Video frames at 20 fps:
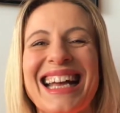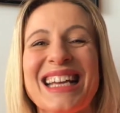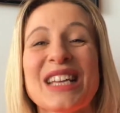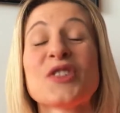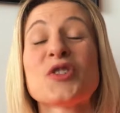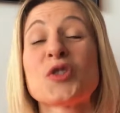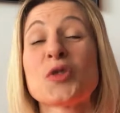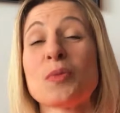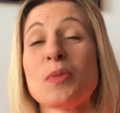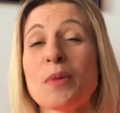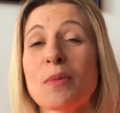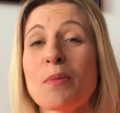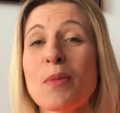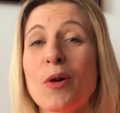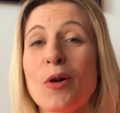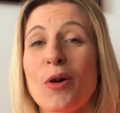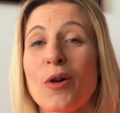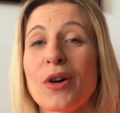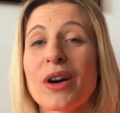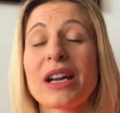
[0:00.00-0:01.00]
It should be
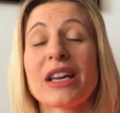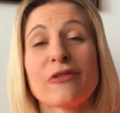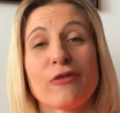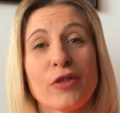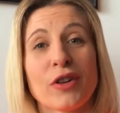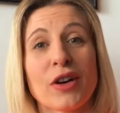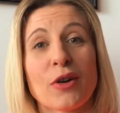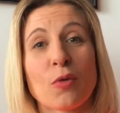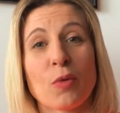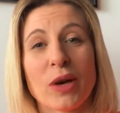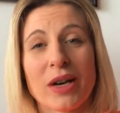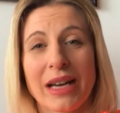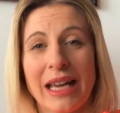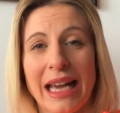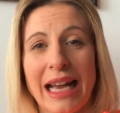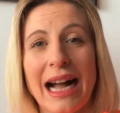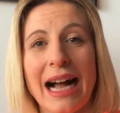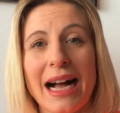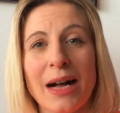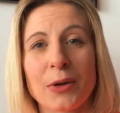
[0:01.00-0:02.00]
more if you are
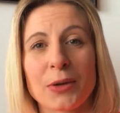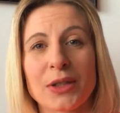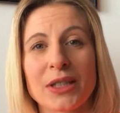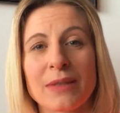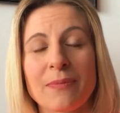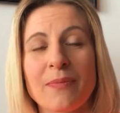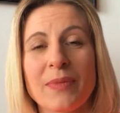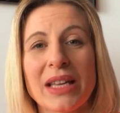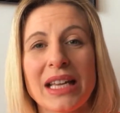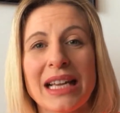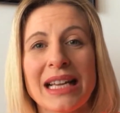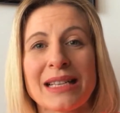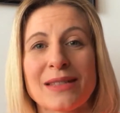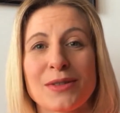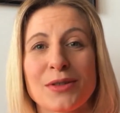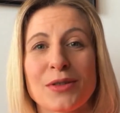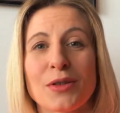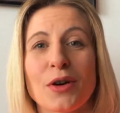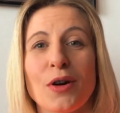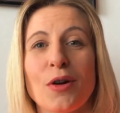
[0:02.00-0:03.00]
working out.
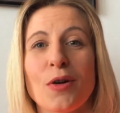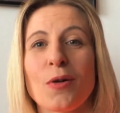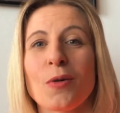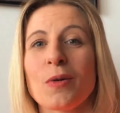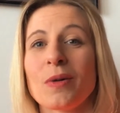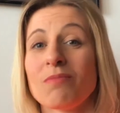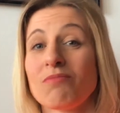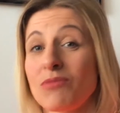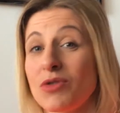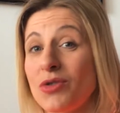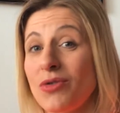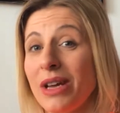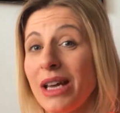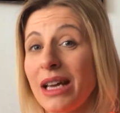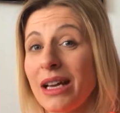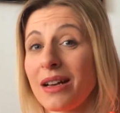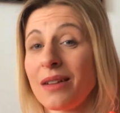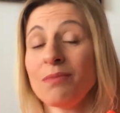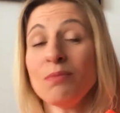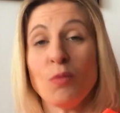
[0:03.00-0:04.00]
So
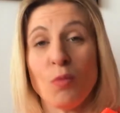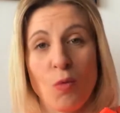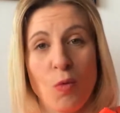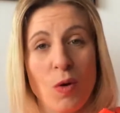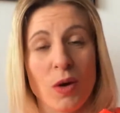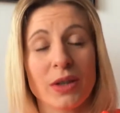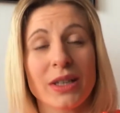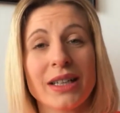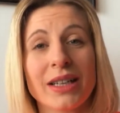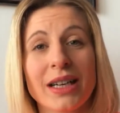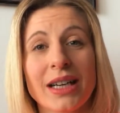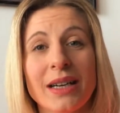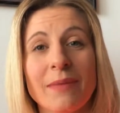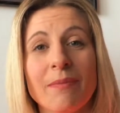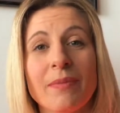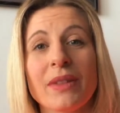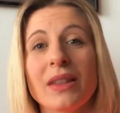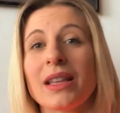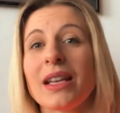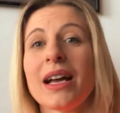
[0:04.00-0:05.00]
drink water,
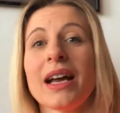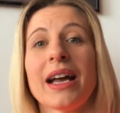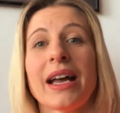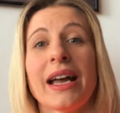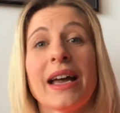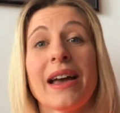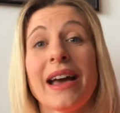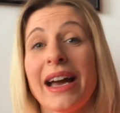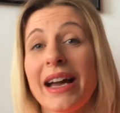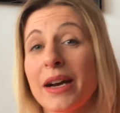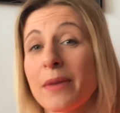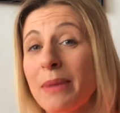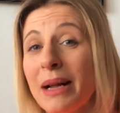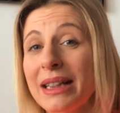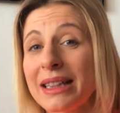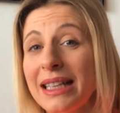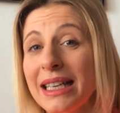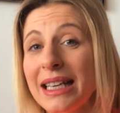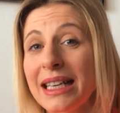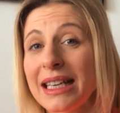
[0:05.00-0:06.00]

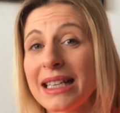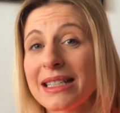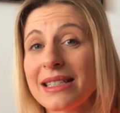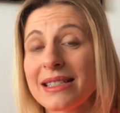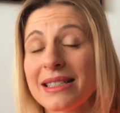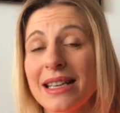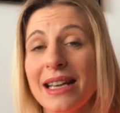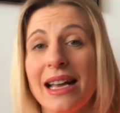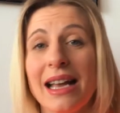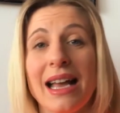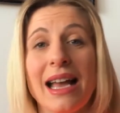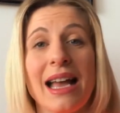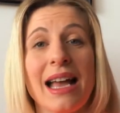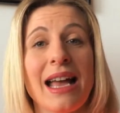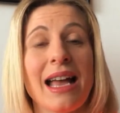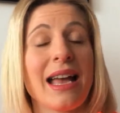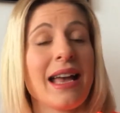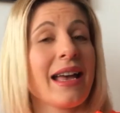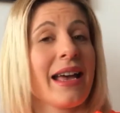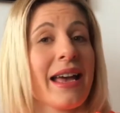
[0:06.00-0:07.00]
herbal teas,
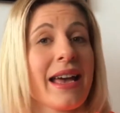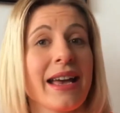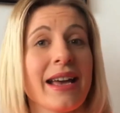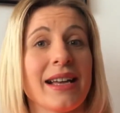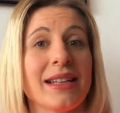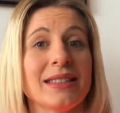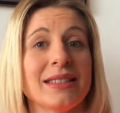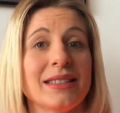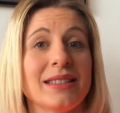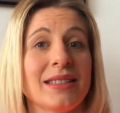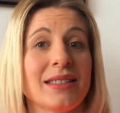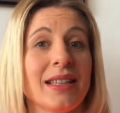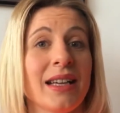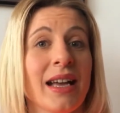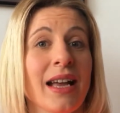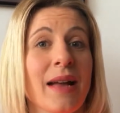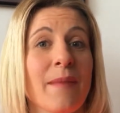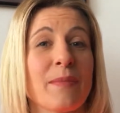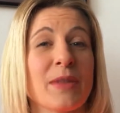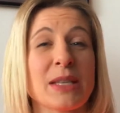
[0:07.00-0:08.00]
and
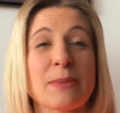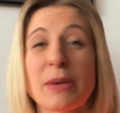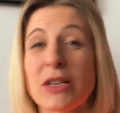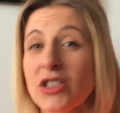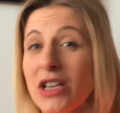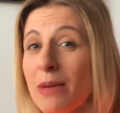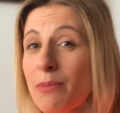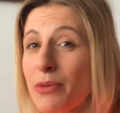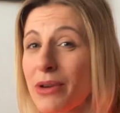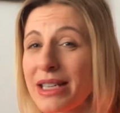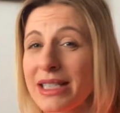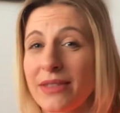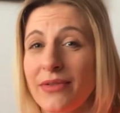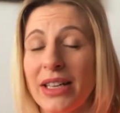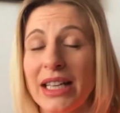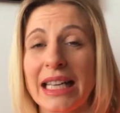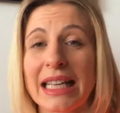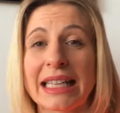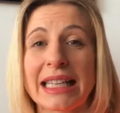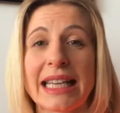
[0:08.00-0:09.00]
special
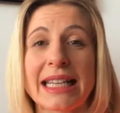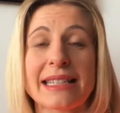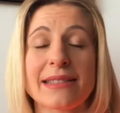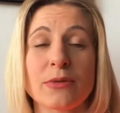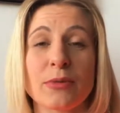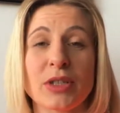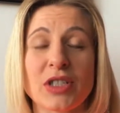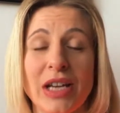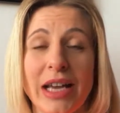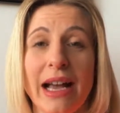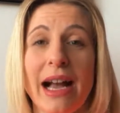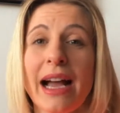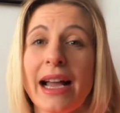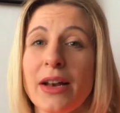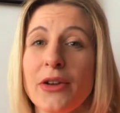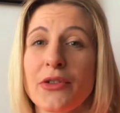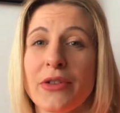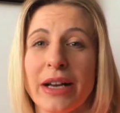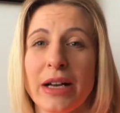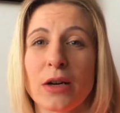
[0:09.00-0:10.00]
breastfeeding teas, which I
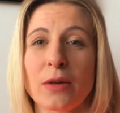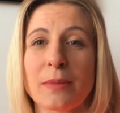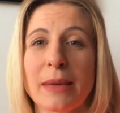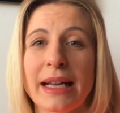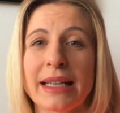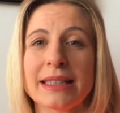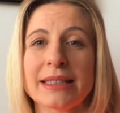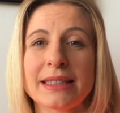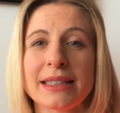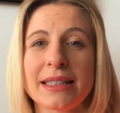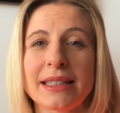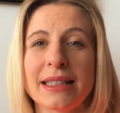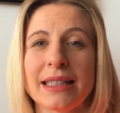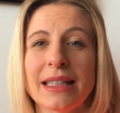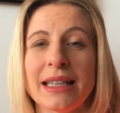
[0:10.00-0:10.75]
highly recommend.